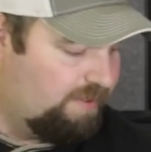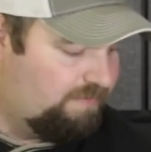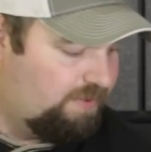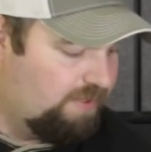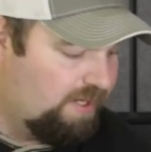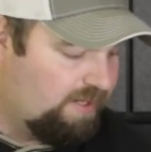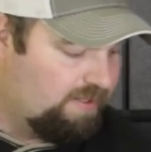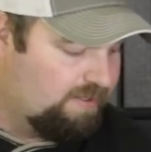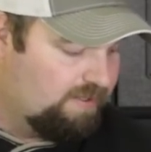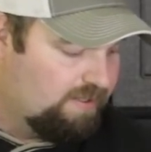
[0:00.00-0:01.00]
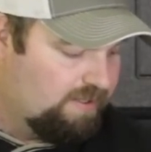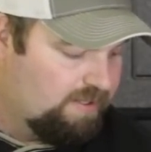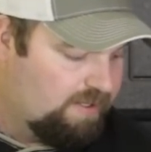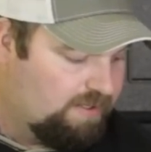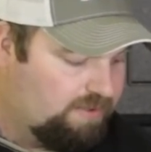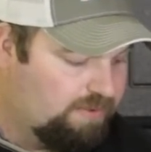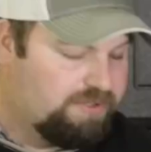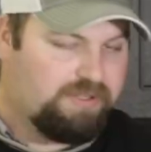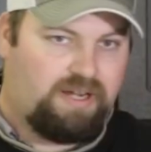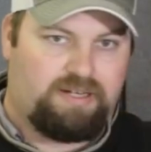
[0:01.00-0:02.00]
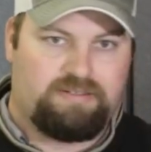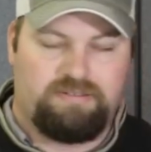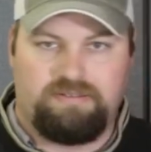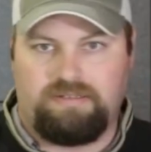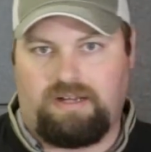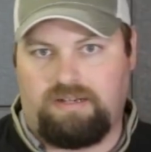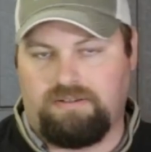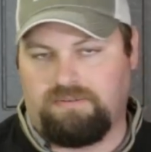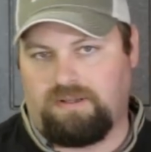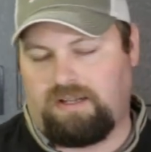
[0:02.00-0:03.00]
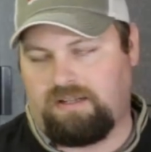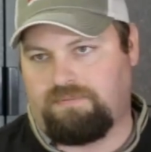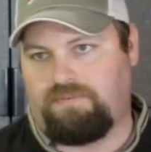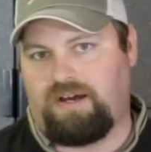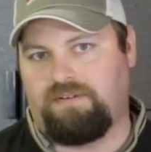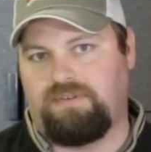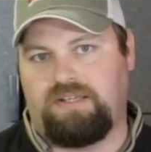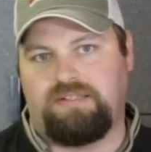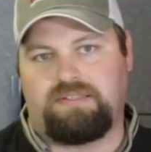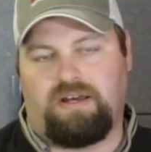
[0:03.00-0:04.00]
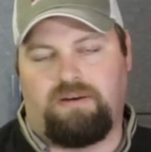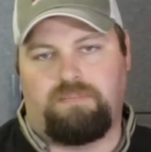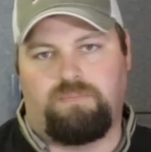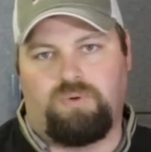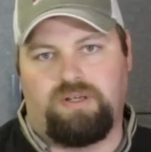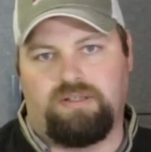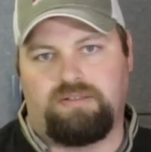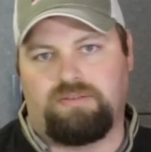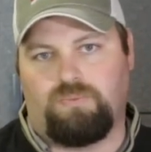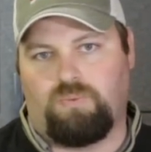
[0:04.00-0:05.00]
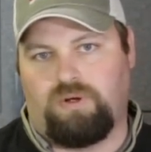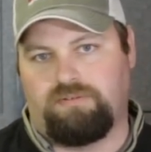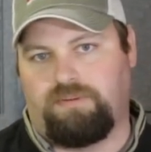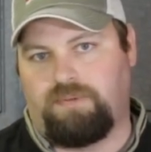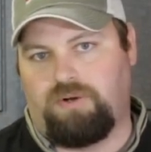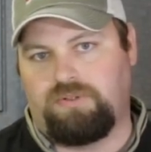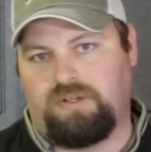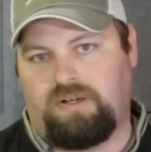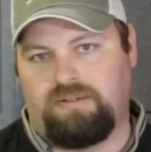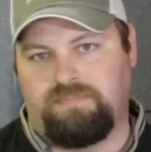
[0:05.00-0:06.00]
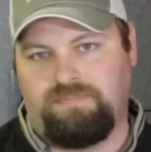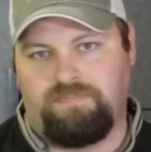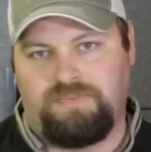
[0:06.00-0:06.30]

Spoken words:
If you got a newer tractor, I know a lot of the 5Es come with one remote on them.